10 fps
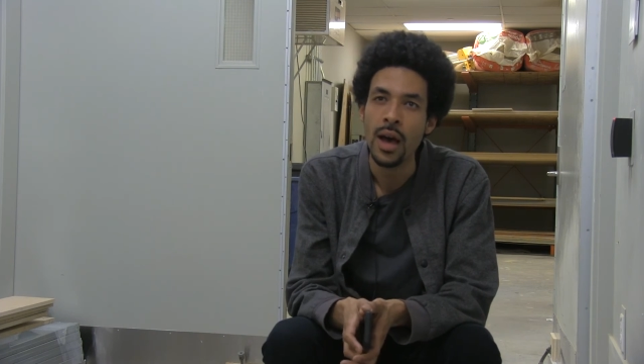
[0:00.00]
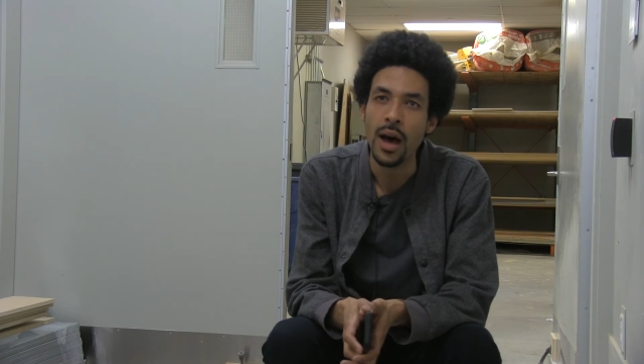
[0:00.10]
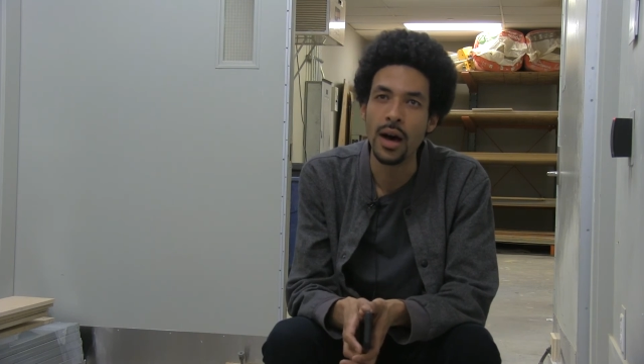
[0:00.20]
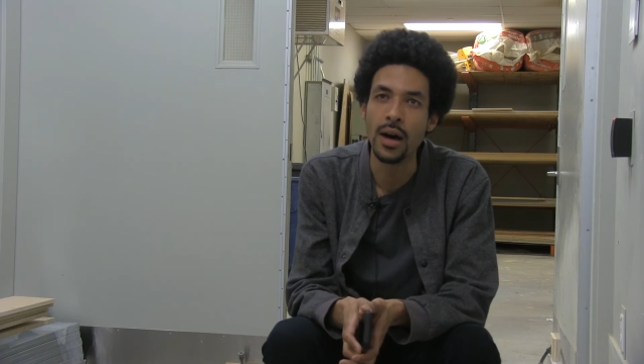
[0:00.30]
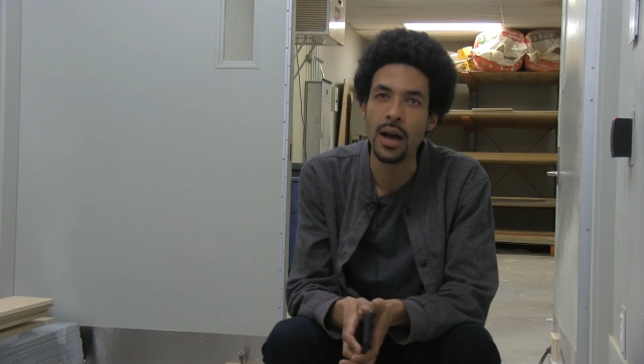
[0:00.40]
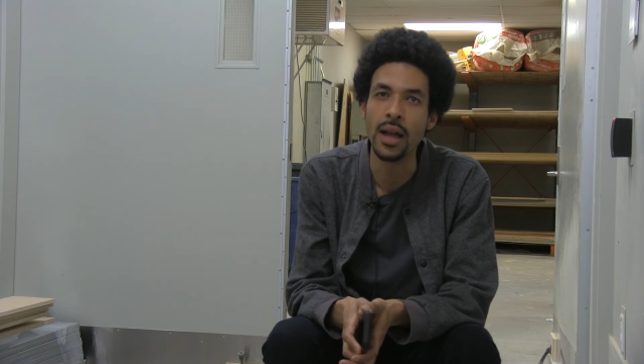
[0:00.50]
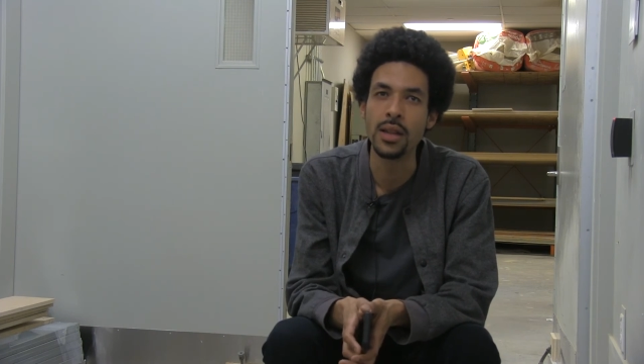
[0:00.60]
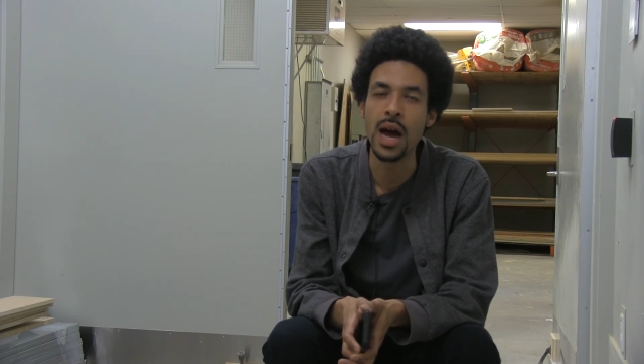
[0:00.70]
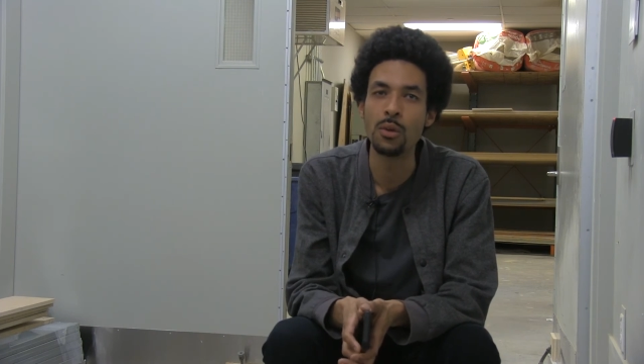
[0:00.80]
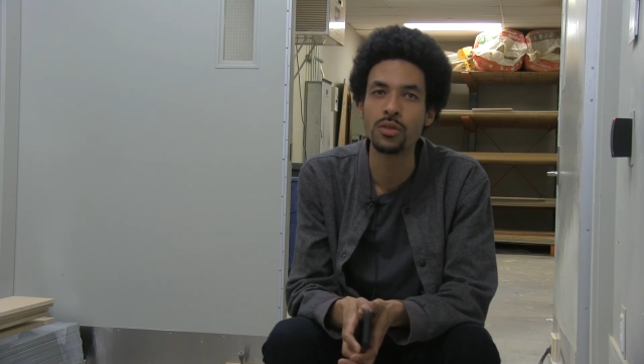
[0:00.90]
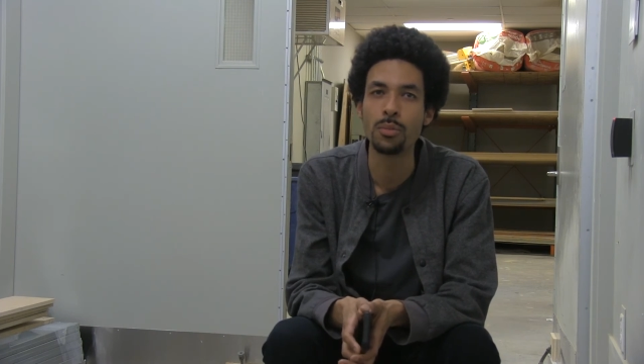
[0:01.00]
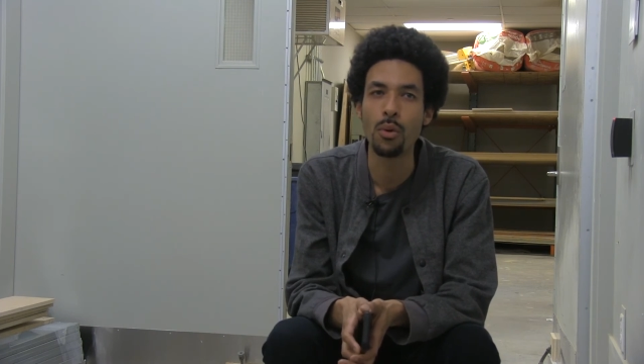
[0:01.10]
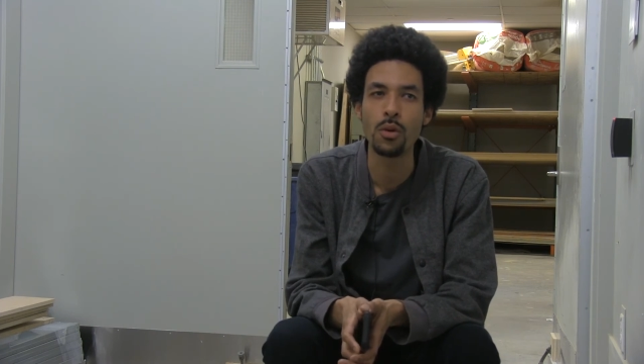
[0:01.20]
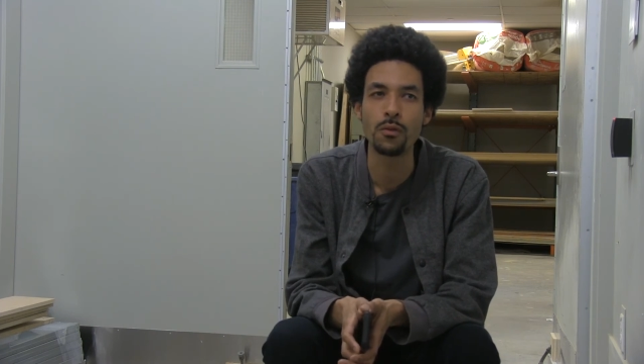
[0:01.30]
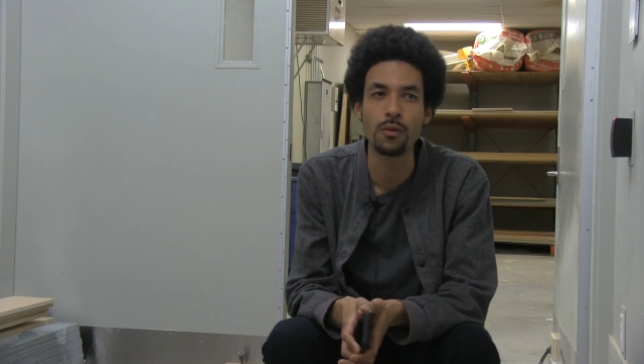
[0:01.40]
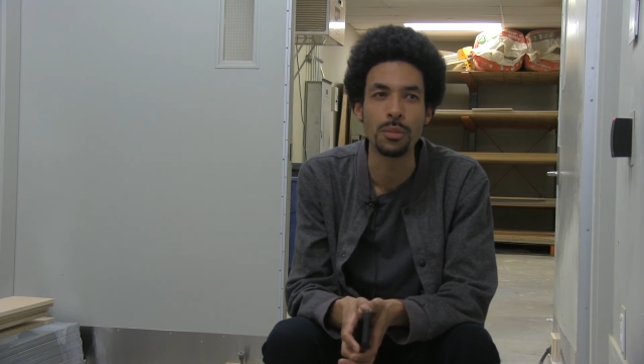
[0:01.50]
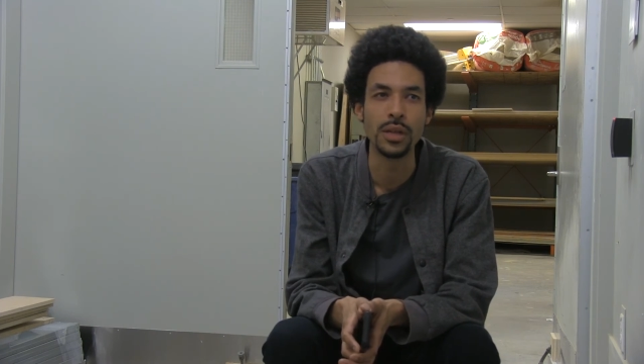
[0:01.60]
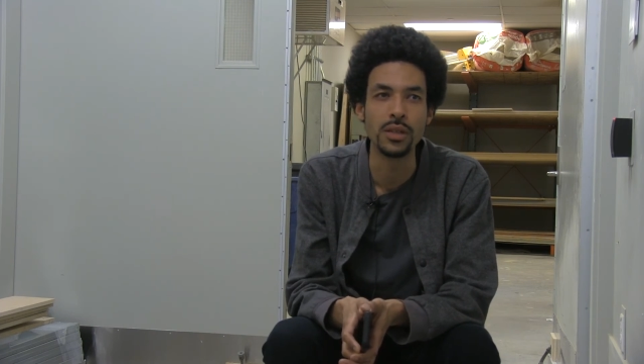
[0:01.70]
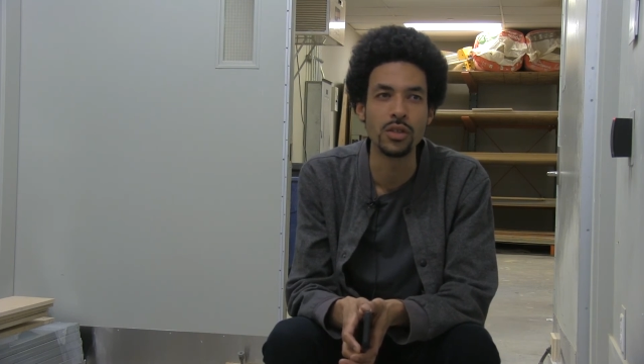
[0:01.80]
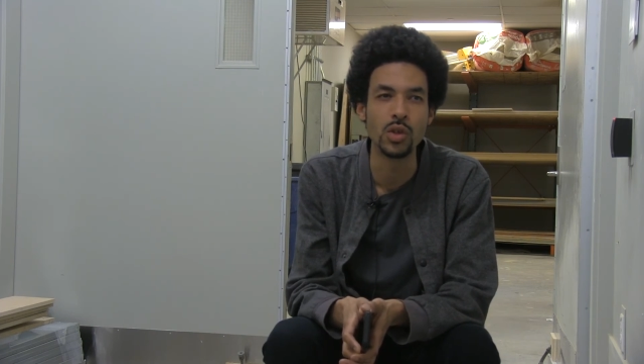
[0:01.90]
And that was important for
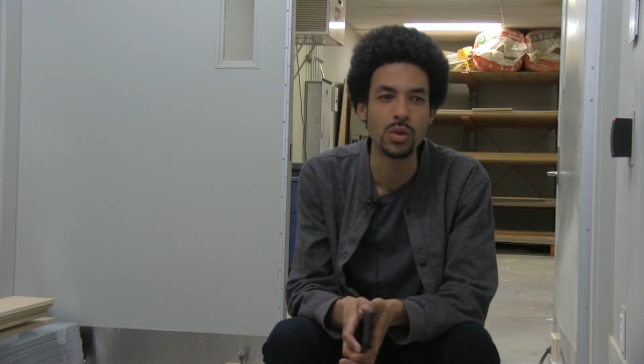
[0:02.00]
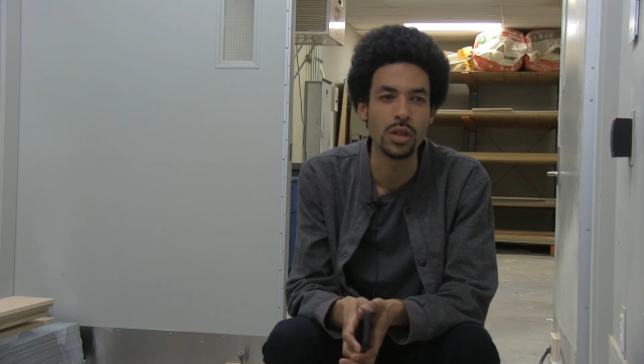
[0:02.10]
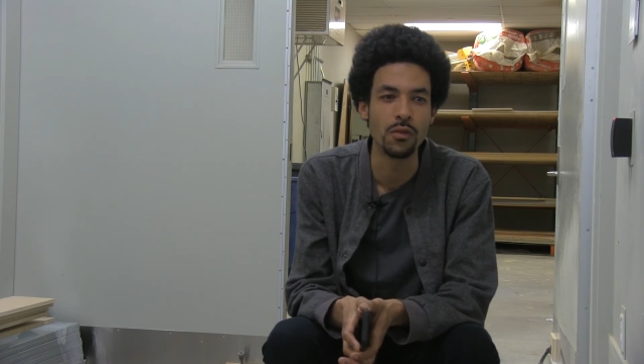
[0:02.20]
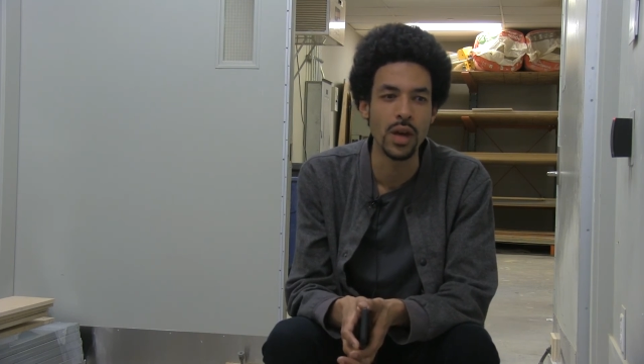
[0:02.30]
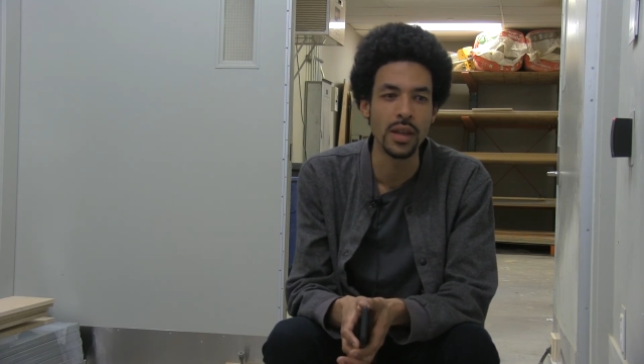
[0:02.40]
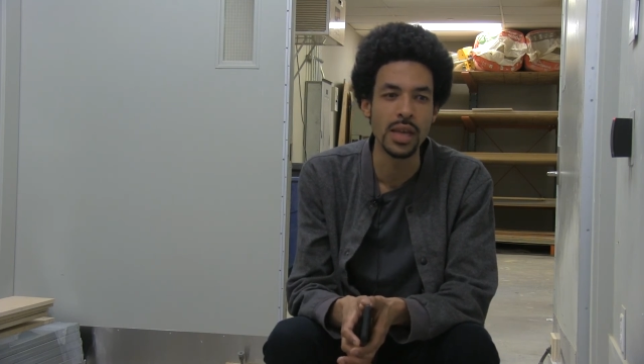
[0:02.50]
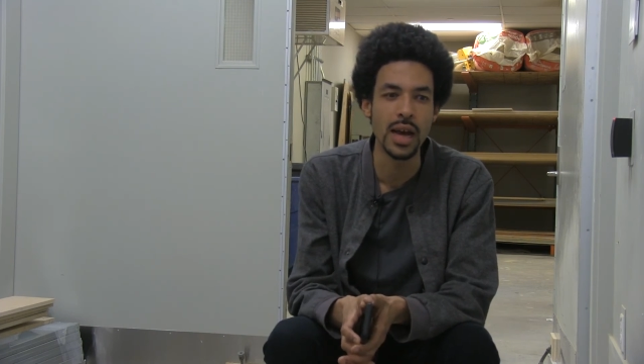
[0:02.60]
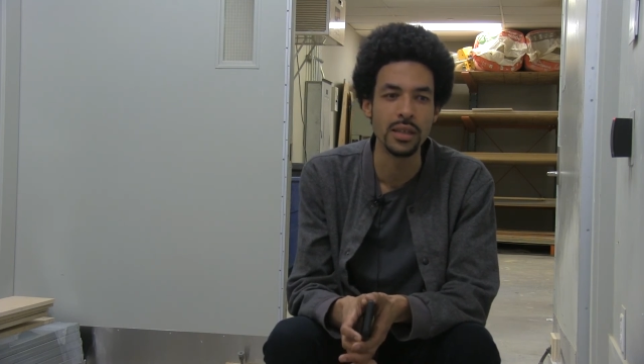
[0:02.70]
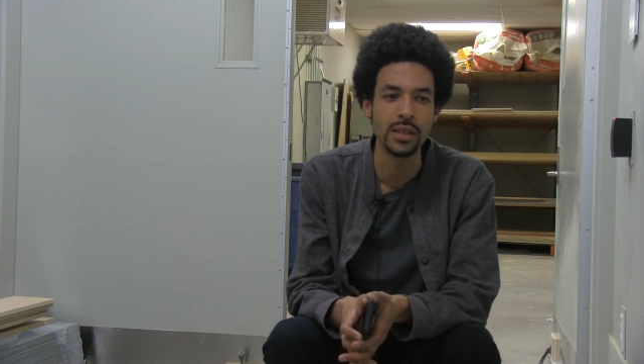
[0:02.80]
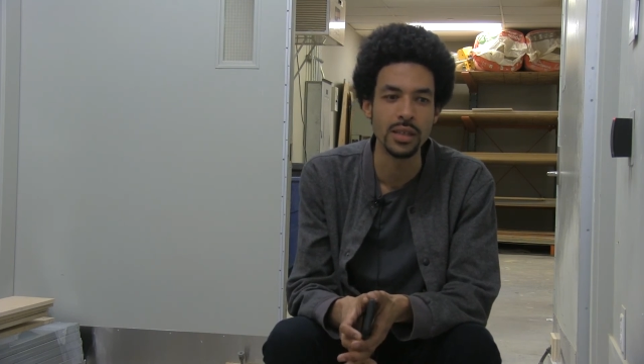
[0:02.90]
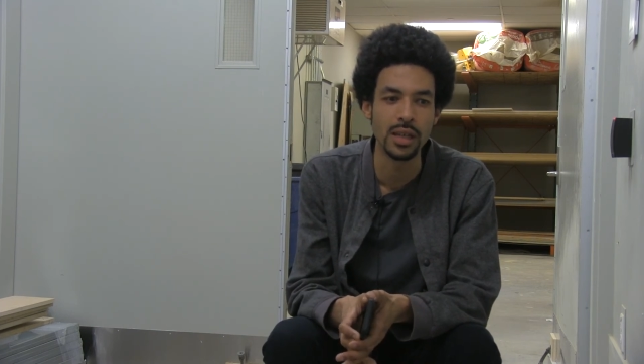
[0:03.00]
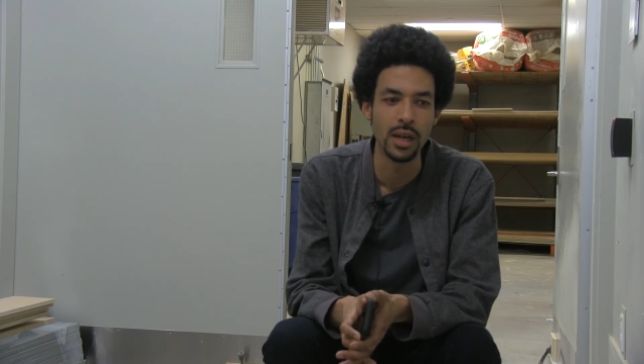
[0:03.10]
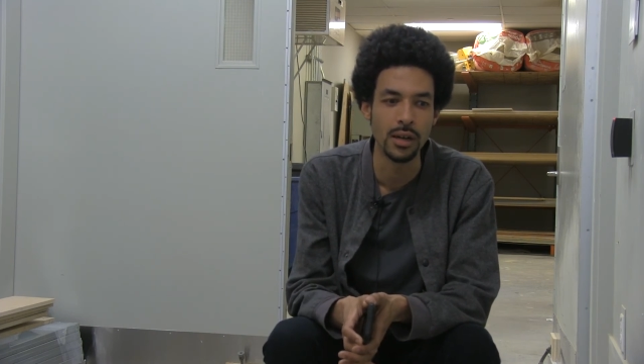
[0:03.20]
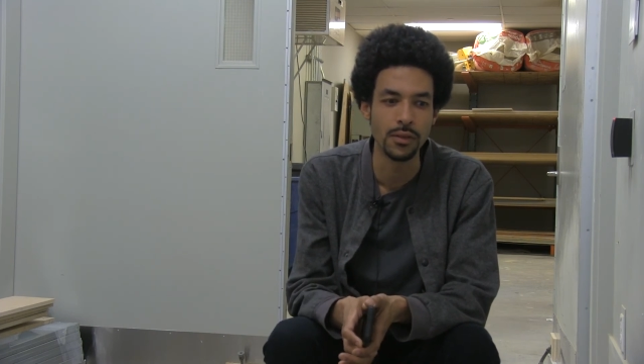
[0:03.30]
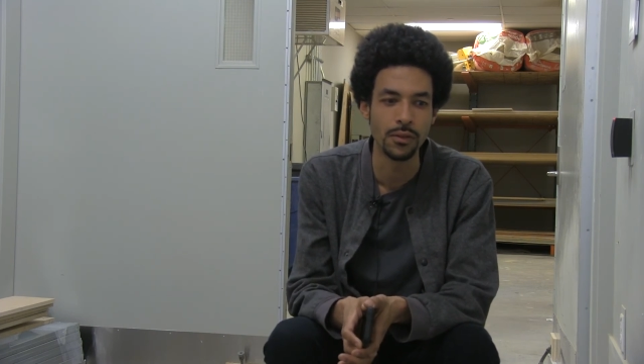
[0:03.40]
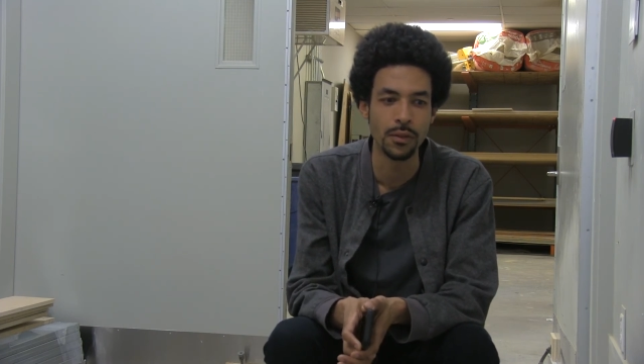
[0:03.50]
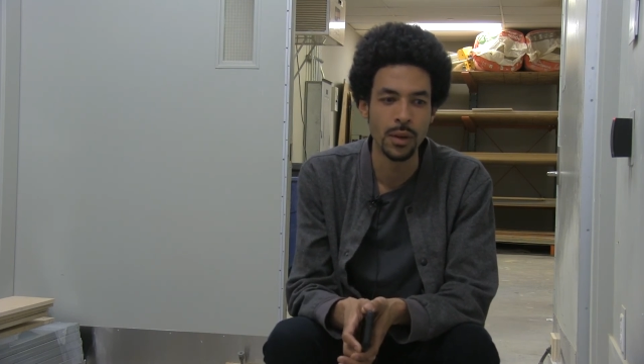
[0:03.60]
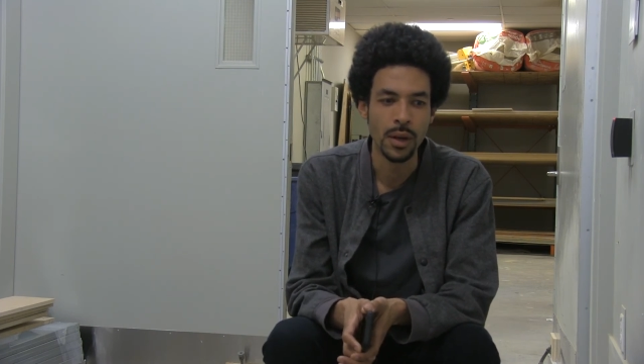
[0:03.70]
me to convey the idea of